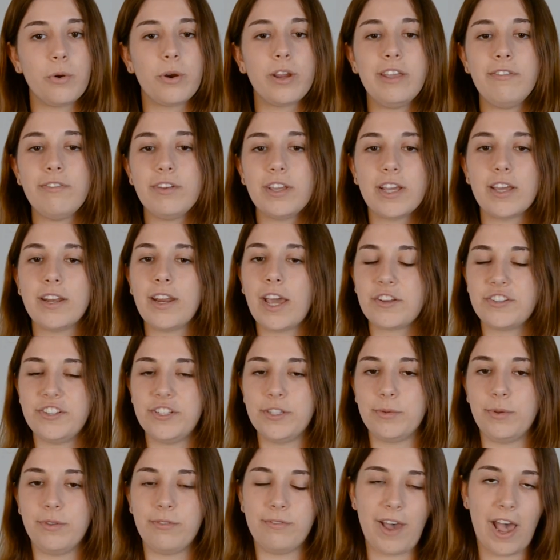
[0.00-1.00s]
or even
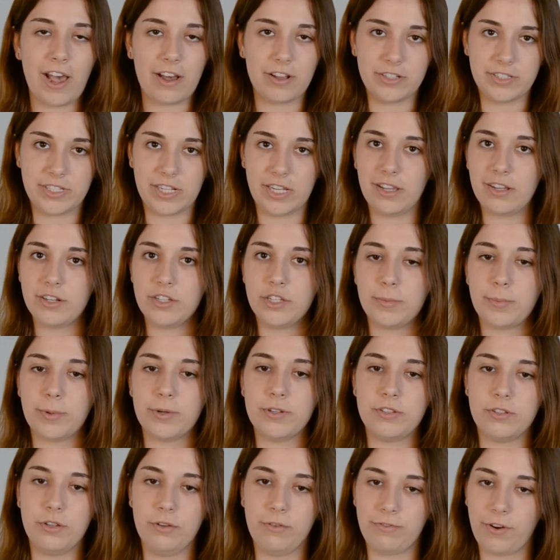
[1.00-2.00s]
connections with faculty to
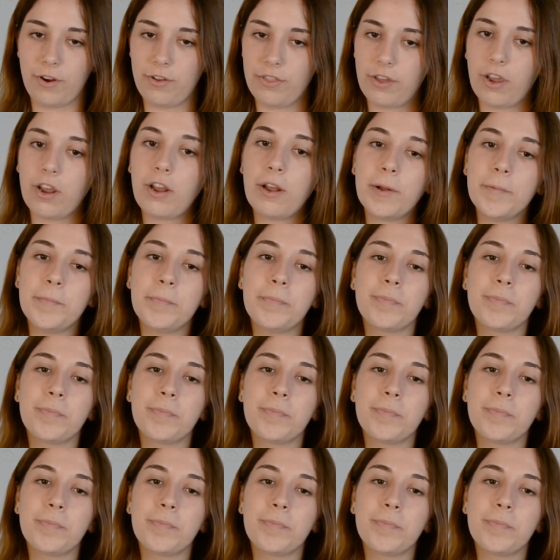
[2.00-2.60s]
pursue further.